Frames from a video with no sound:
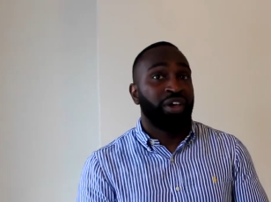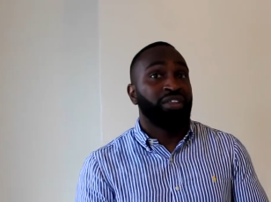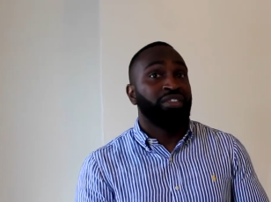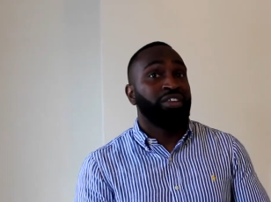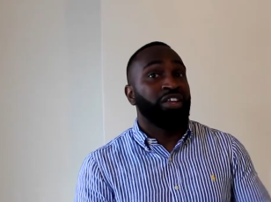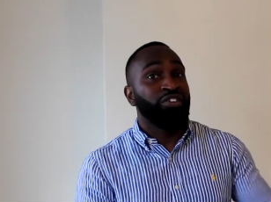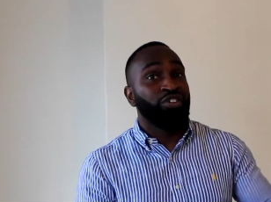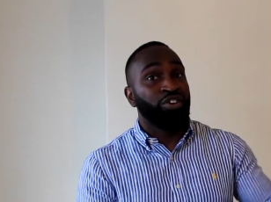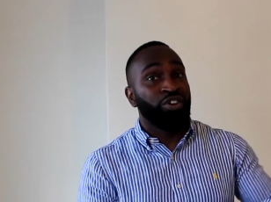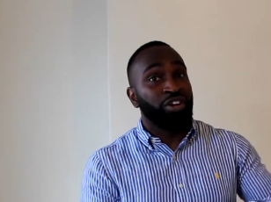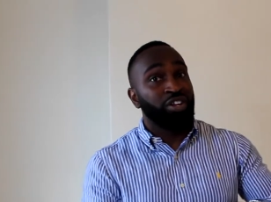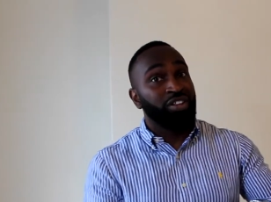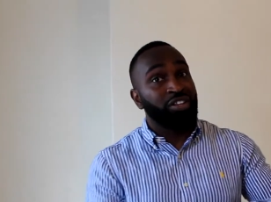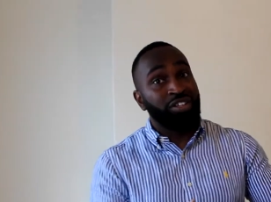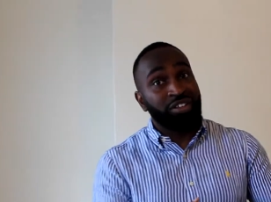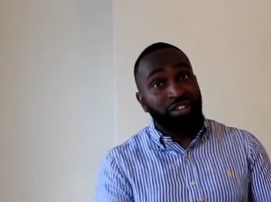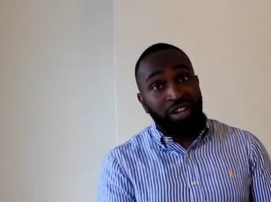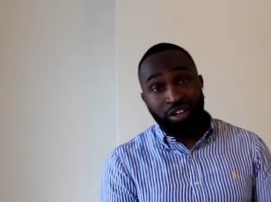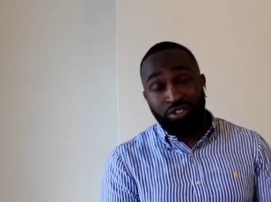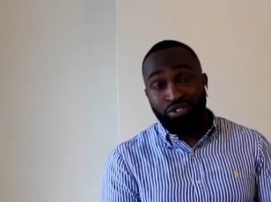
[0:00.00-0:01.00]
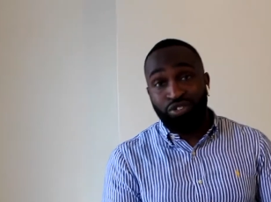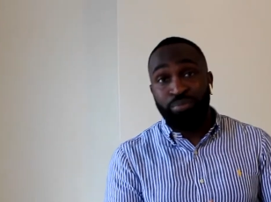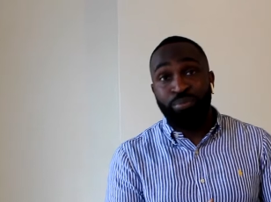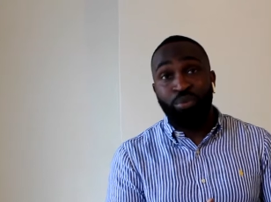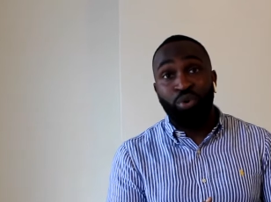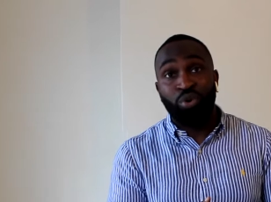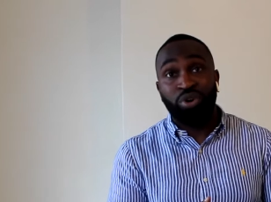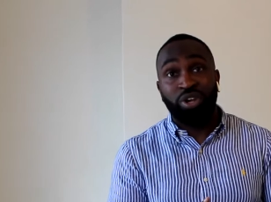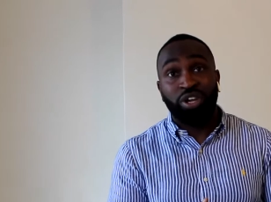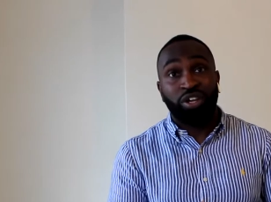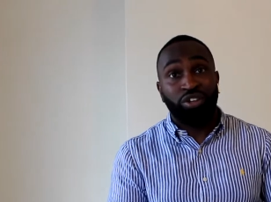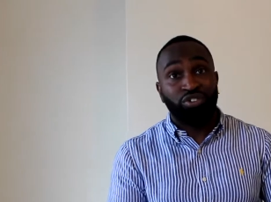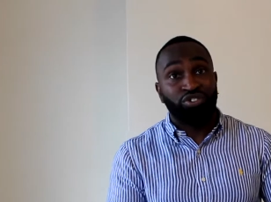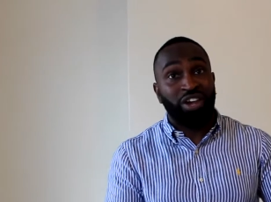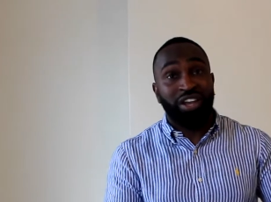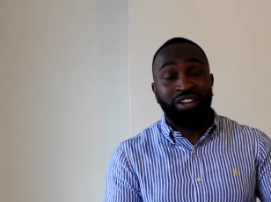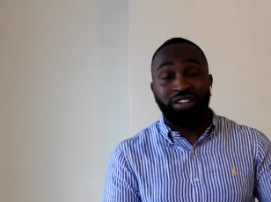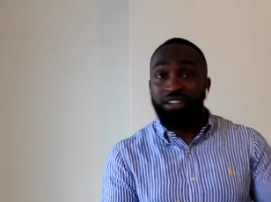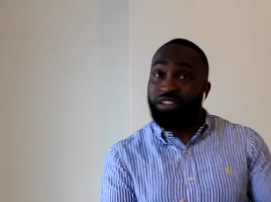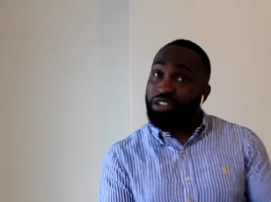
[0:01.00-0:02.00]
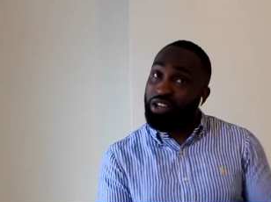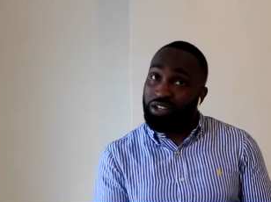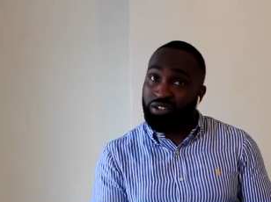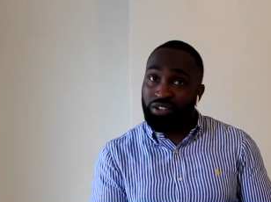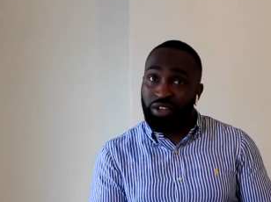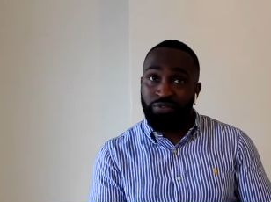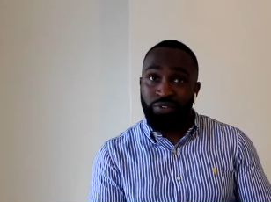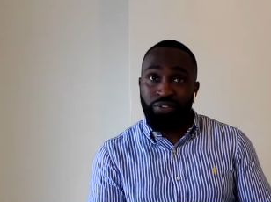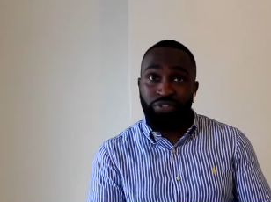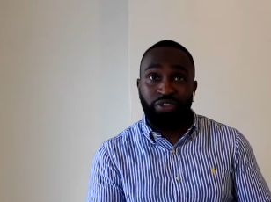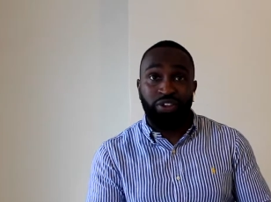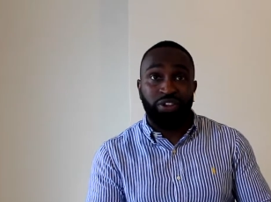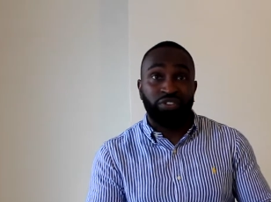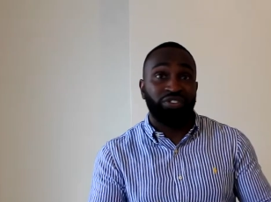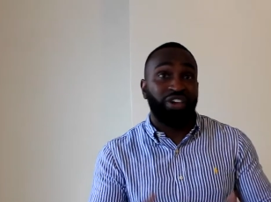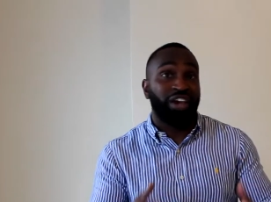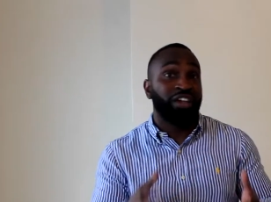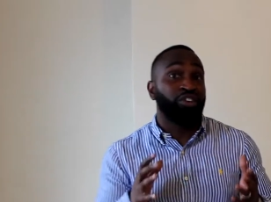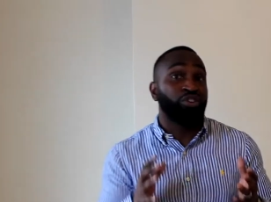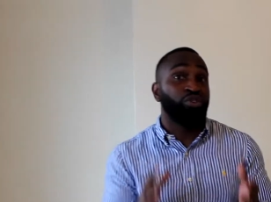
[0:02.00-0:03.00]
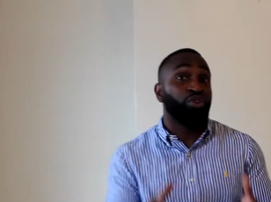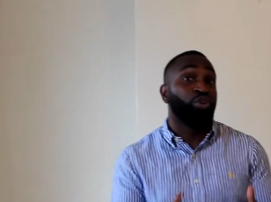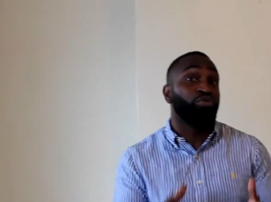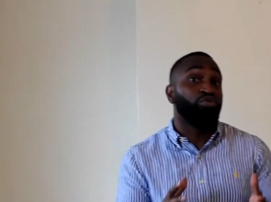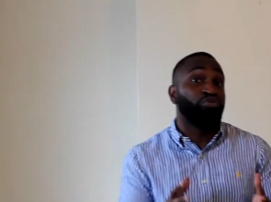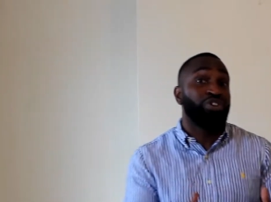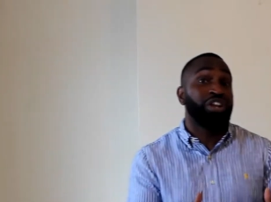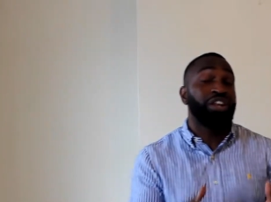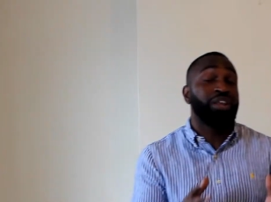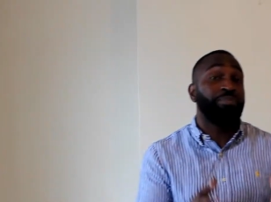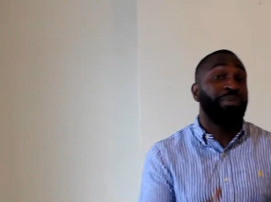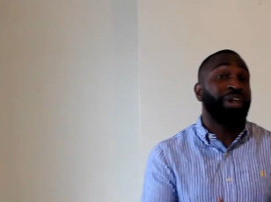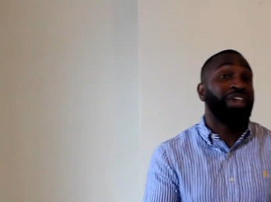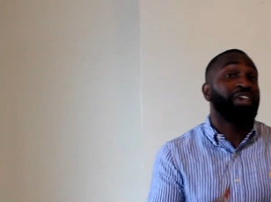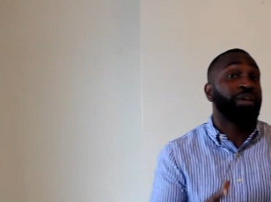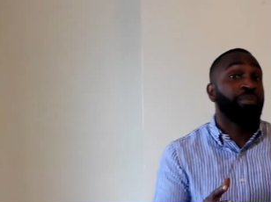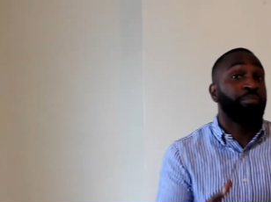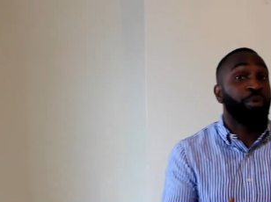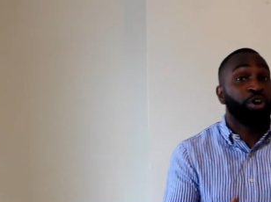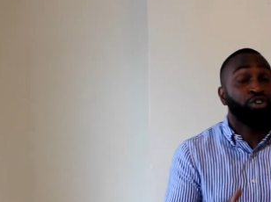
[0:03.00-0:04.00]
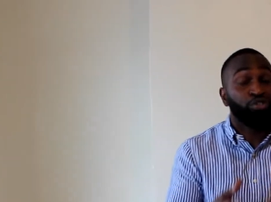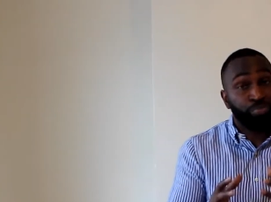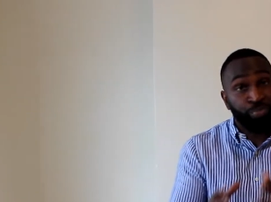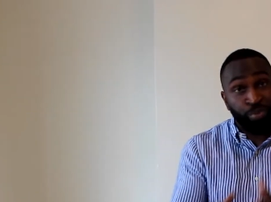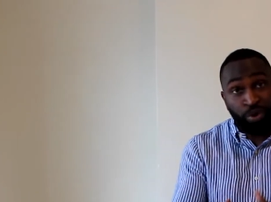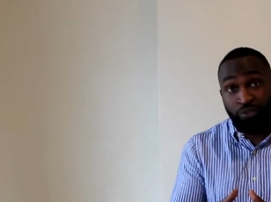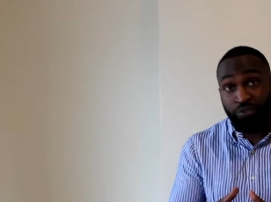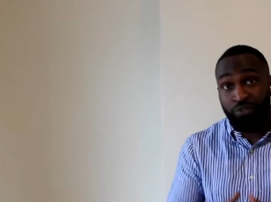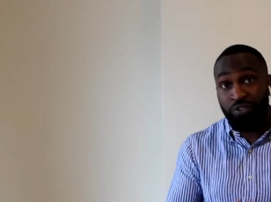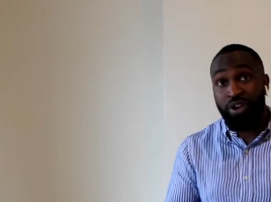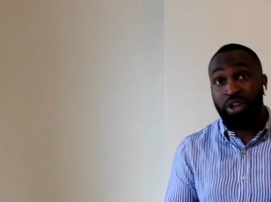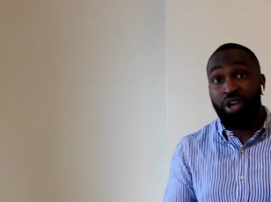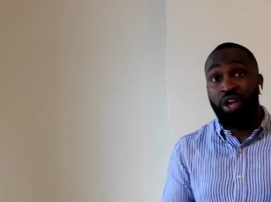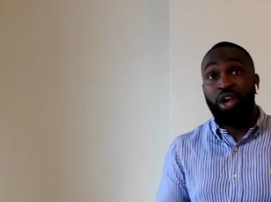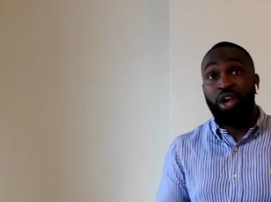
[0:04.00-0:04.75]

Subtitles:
Then you're going to deduct a mortgage and deduct other things, and you're not really making much profit